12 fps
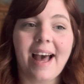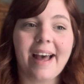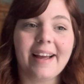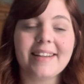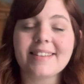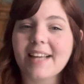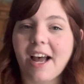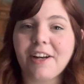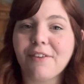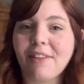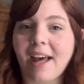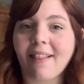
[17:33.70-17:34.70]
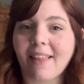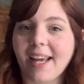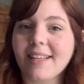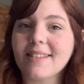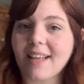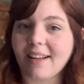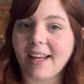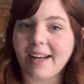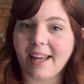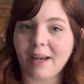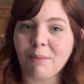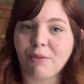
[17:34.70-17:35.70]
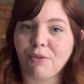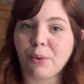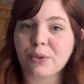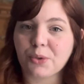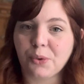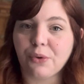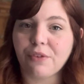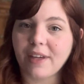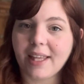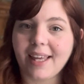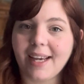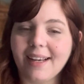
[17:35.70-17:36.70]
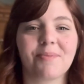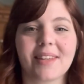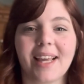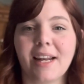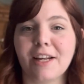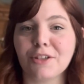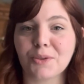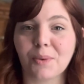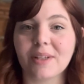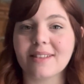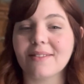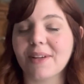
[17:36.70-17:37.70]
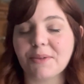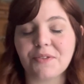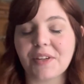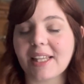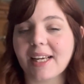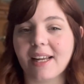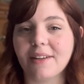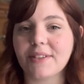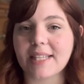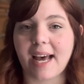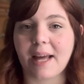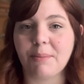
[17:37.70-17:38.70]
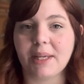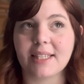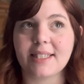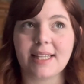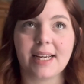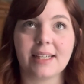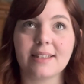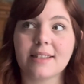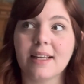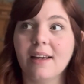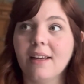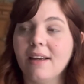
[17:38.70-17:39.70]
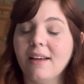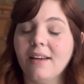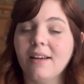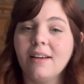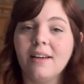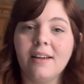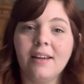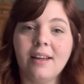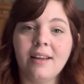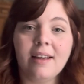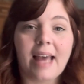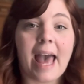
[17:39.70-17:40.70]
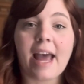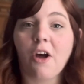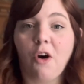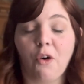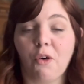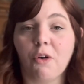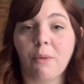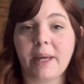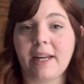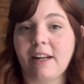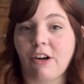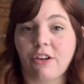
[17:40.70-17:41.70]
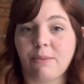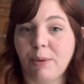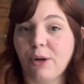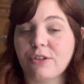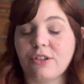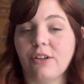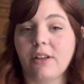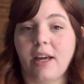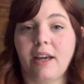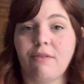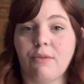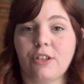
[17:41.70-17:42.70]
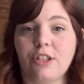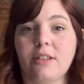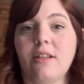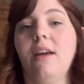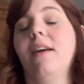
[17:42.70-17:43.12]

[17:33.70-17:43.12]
it's kind of that like Sunday night before school feeling. And I was feeling kind of sad because things at home and in our personal life were just